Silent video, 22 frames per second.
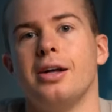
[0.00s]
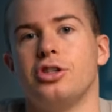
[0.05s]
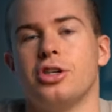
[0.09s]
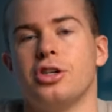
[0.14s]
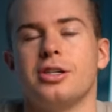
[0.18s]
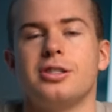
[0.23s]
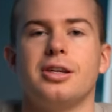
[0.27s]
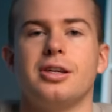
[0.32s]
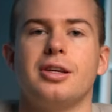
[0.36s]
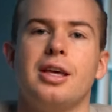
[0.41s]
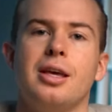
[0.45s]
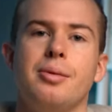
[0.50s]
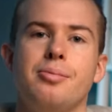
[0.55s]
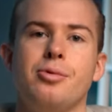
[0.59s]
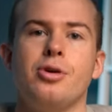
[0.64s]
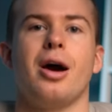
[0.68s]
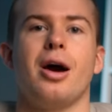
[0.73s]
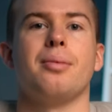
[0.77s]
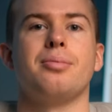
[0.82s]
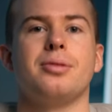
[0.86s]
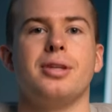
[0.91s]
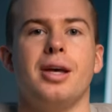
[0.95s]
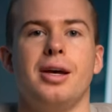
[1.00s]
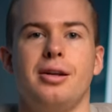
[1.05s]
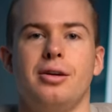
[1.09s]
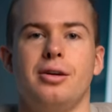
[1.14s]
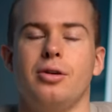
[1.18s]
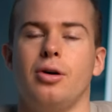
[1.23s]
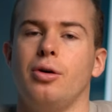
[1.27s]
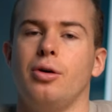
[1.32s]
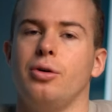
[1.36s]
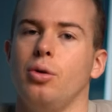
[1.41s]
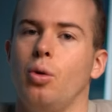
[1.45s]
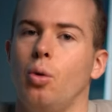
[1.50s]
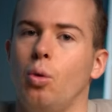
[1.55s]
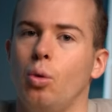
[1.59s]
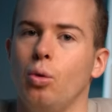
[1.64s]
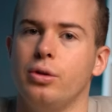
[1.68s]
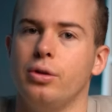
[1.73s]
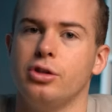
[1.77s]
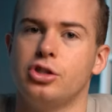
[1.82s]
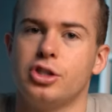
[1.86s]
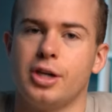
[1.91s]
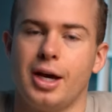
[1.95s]
just to keep you updated on
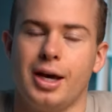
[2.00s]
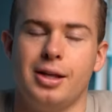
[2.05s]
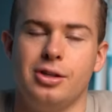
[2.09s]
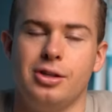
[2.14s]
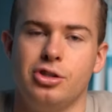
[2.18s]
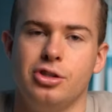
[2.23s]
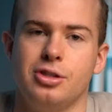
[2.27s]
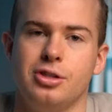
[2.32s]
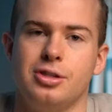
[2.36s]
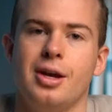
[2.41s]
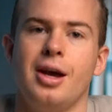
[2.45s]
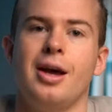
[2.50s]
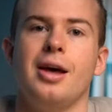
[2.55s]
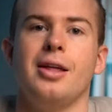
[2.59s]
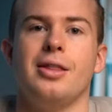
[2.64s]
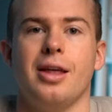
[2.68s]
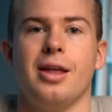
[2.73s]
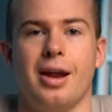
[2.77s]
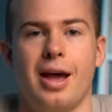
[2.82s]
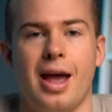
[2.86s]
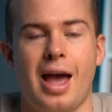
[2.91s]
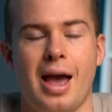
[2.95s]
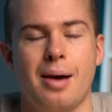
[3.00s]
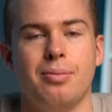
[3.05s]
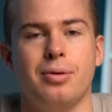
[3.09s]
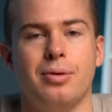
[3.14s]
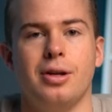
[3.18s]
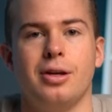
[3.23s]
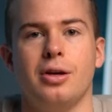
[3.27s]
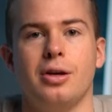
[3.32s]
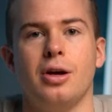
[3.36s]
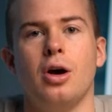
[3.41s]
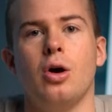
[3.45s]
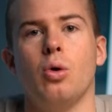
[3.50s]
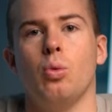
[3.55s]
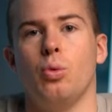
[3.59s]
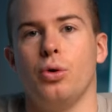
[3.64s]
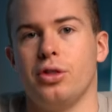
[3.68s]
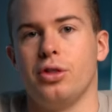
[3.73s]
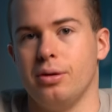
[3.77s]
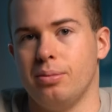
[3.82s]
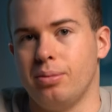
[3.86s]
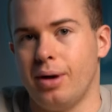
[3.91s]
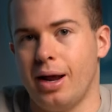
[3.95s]
all the changes that are happening with the